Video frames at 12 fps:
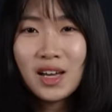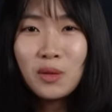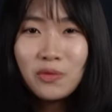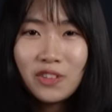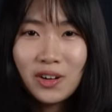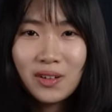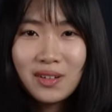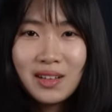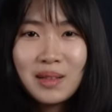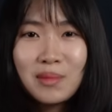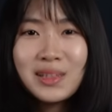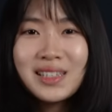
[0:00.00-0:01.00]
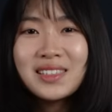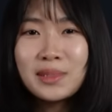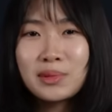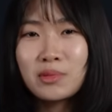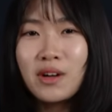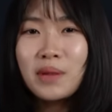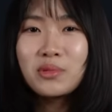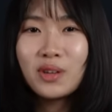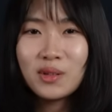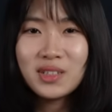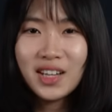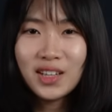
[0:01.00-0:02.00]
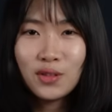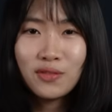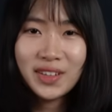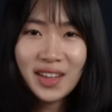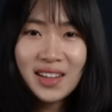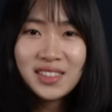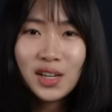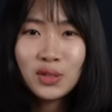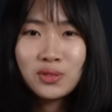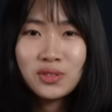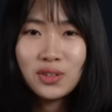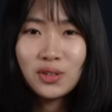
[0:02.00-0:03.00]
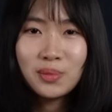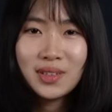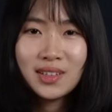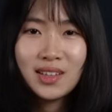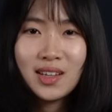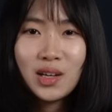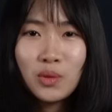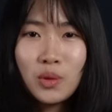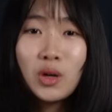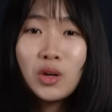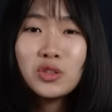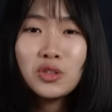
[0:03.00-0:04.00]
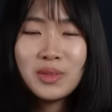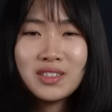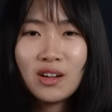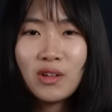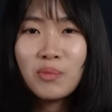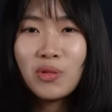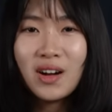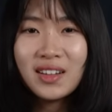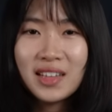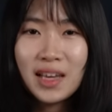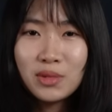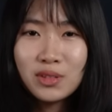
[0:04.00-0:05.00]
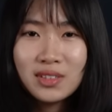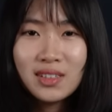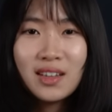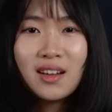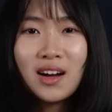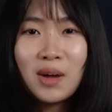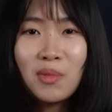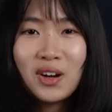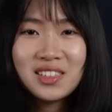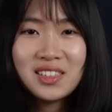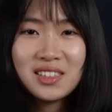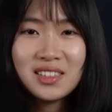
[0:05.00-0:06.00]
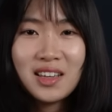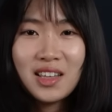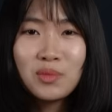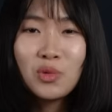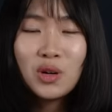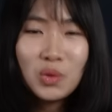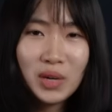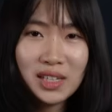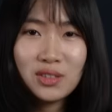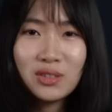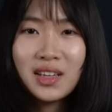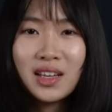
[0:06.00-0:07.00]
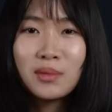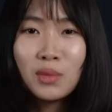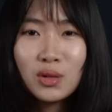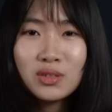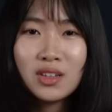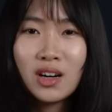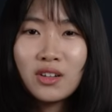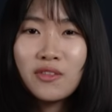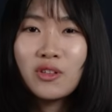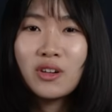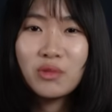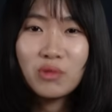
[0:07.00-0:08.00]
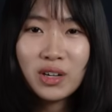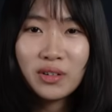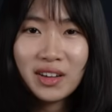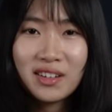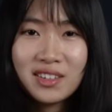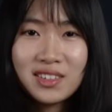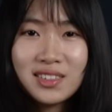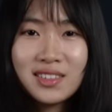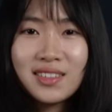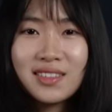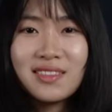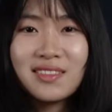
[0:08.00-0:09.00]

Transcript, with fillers: helpful, please subscribe to our channel for next How to Scope. We will also be sharing product demos, unboxings, and more ways to get the most out of your RIGOL gears.